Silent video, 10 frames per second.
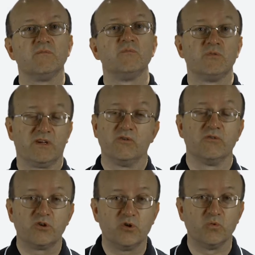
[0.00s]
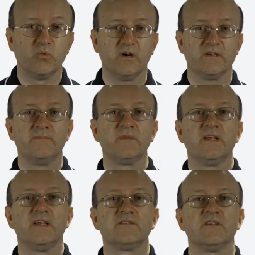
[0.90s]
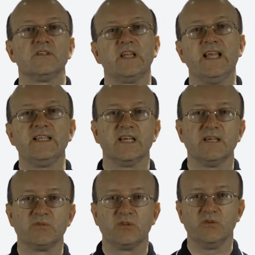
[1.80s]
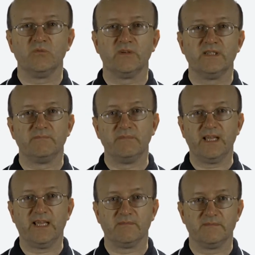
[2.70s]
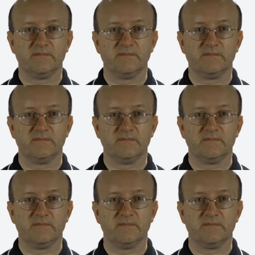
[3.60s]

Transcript: which I'll call Q1, such that A times Q1 is B.